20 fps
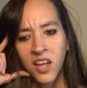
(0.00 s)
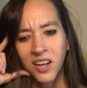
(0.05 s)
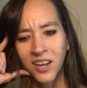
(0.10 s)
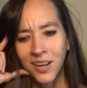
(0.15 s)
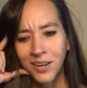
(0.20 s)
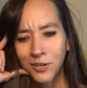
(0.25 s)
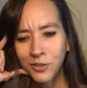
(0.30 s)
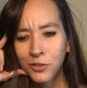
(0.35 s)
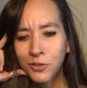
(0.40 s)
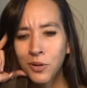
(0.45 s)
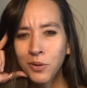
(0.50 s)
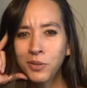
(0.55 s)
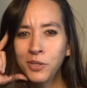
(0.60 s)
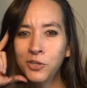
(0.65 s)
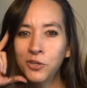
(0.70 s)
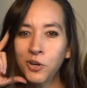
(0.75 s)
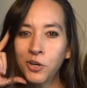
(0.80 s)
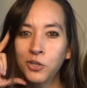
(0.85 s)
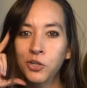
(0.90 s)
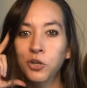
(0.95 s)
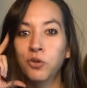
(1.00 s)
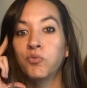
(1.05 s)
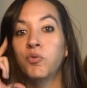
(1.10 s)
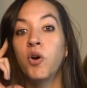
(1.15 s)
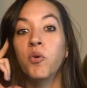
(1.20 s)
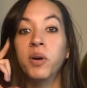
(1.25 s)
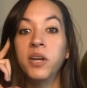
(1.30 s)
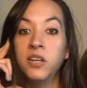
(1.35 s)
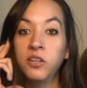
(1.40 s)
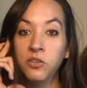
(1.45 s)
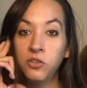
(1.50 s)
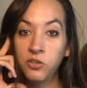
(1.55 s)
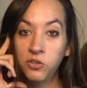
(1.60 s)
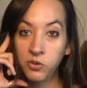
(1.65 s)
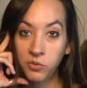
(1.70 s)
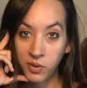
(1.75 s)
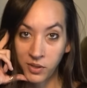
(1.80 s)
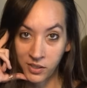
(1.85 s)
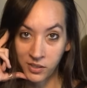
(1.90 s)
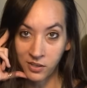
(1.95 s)
kind of slowly started to grow
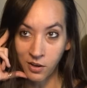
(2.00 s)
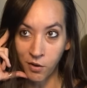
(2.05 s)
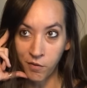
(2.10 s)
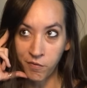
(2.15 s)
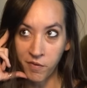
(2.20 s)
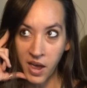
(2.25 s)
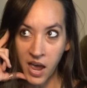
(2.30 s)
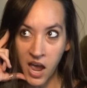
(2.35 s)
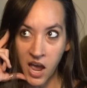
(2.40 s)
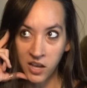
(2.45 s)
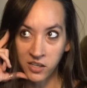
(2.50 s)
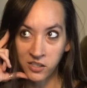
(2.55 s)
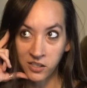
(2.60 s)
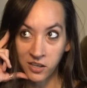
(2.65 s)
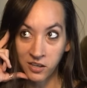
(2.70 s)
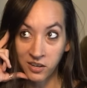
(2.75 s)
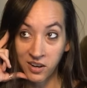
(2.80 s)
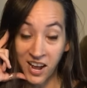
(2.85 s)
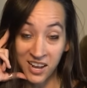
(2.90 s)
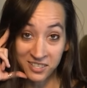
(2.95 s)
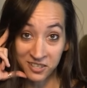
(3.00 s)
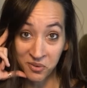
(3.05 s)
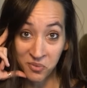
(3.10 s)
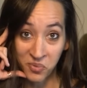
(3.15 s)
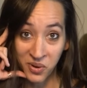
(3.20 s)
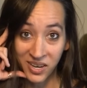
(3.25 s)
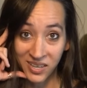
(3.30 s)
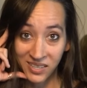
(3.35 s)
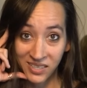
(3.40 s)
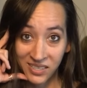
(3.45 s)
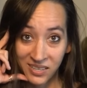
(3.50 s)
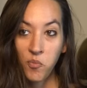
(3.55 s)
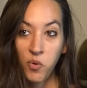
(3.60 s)
into itself as it went.